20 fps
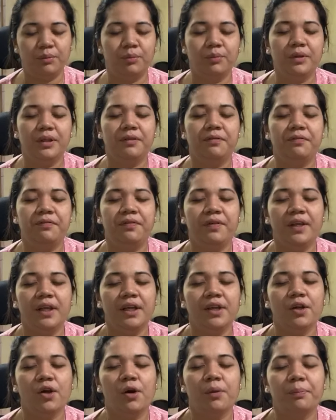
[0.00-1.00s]
will feel
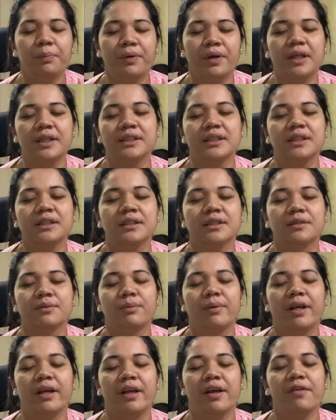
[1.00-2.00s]
your presence
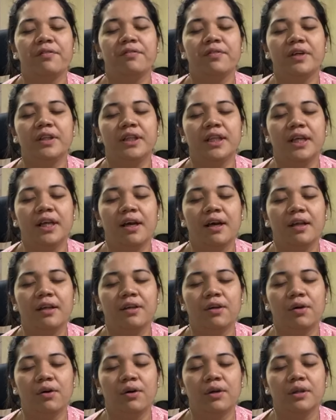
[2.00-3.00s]
wherever they are,
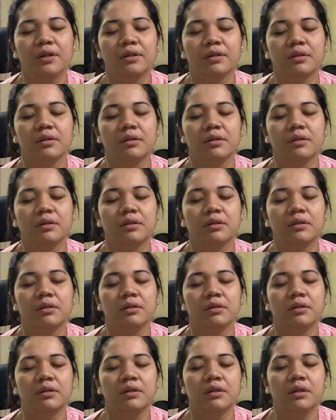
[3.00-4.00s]
Lord.
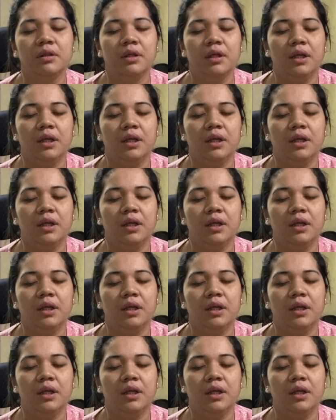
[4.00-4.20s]
Hallelujah.